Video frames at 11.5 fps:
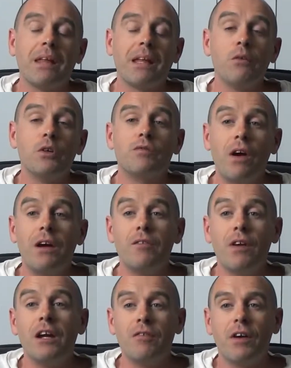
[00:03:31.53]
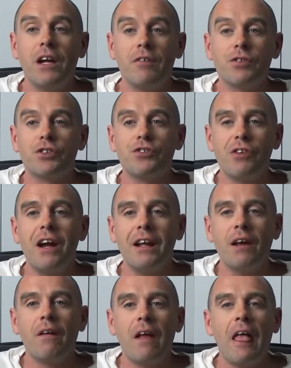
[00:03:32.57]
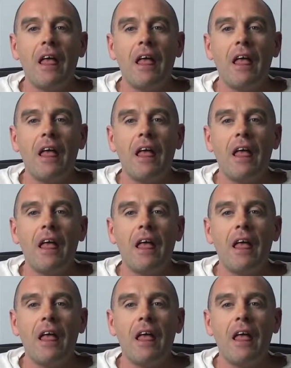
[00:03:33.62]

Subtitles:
it was very, very, very frustrating.